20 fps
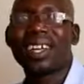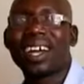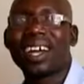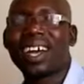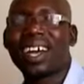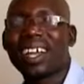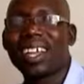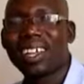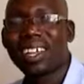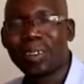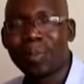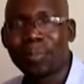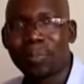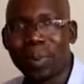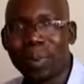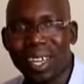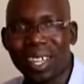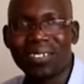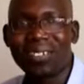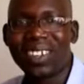I
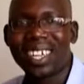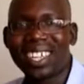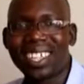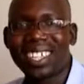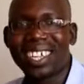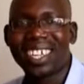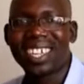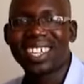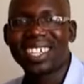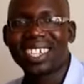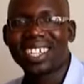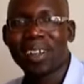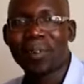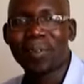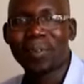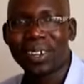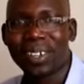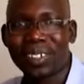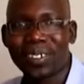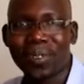believe that some
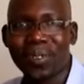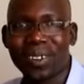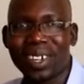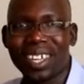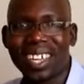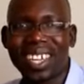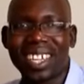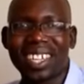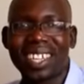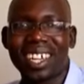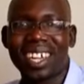of us will get